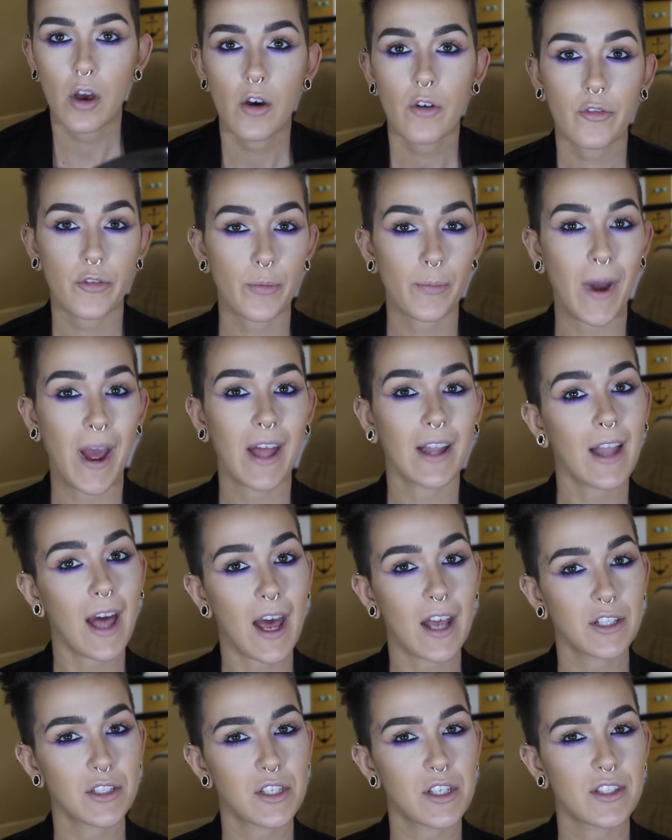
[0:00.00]
For my
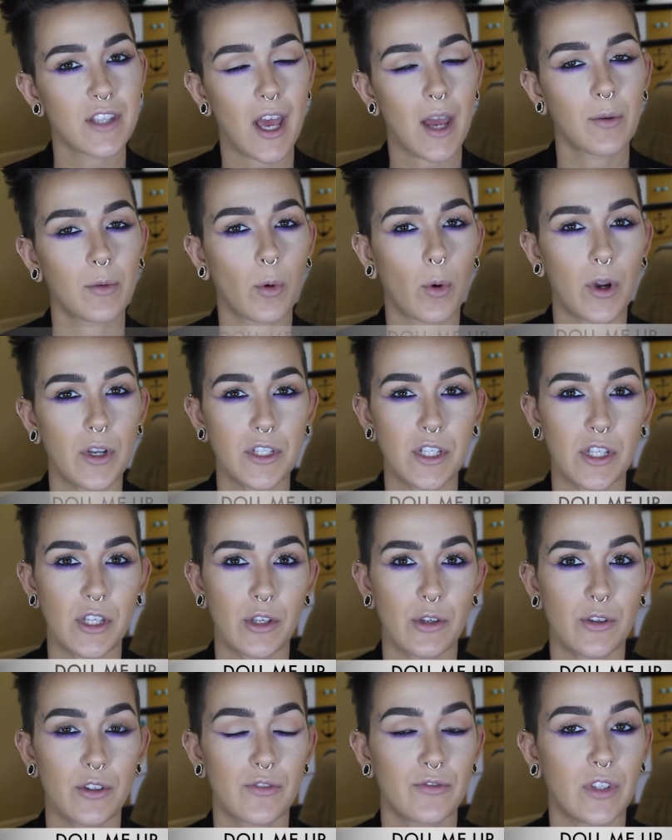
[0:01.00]
lashes, I'm going to
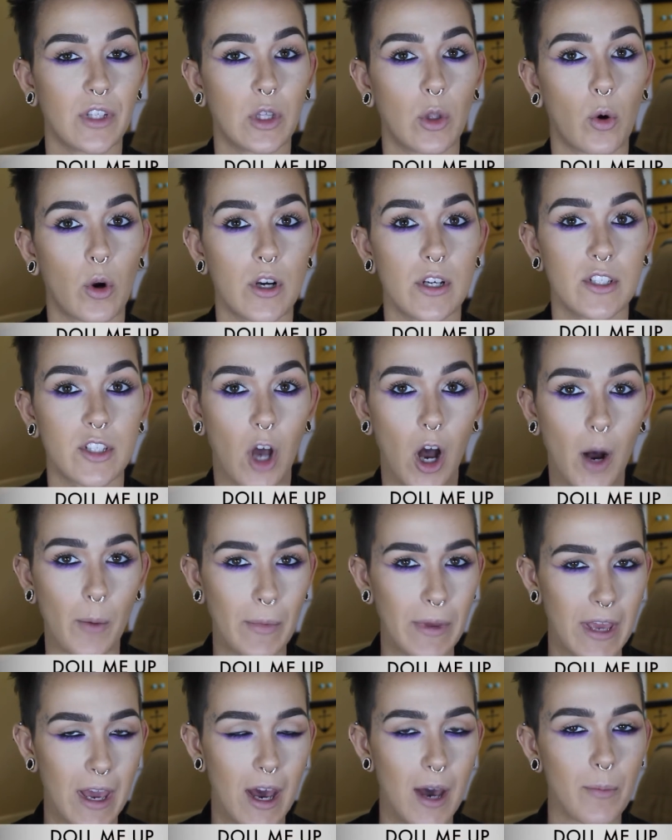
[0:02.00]
use Velour Doll
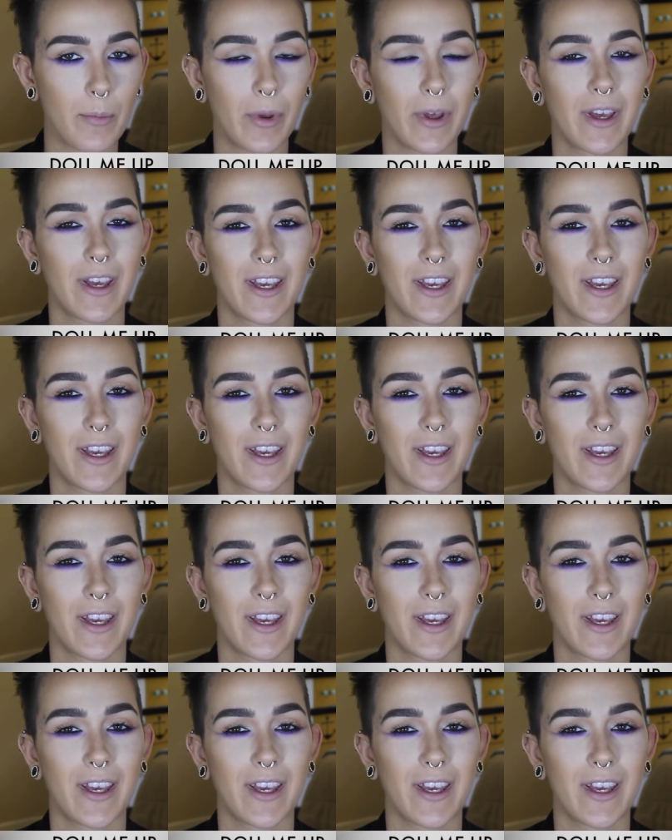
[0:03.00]
Me Up.